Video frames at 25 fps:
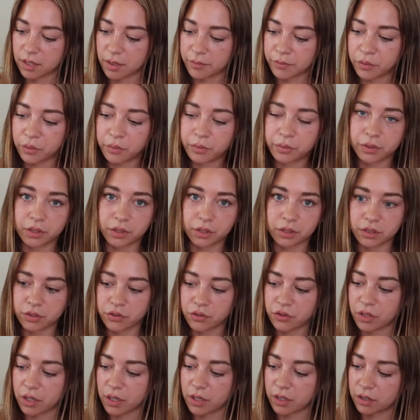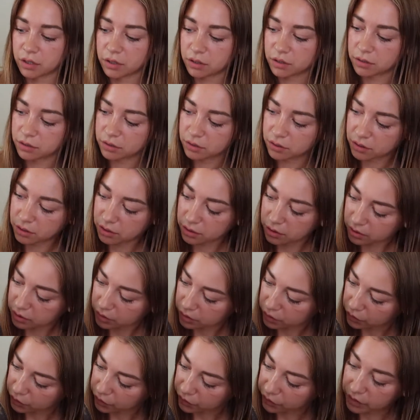I'm probably gonna try
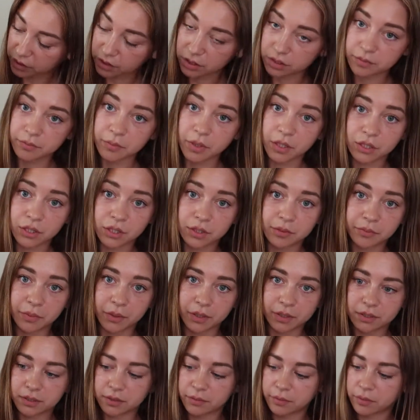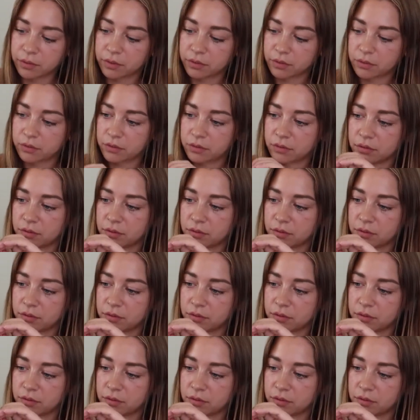to fit as much as possible.